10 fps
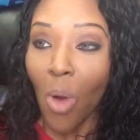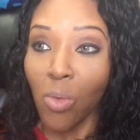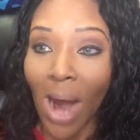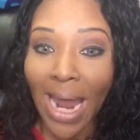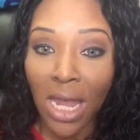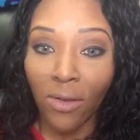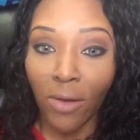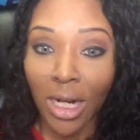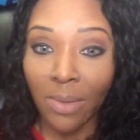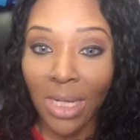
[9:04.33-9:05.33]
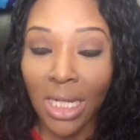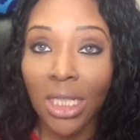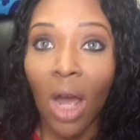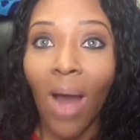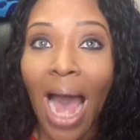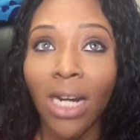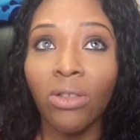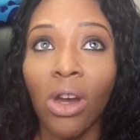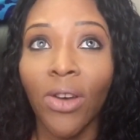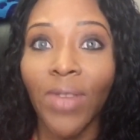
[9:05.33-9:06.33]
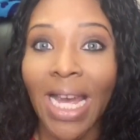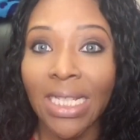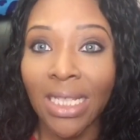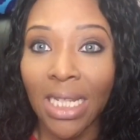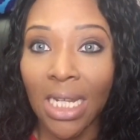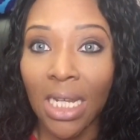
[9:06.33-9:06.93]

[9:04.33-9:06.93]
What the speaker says: right in front of me. So, I don't know if that's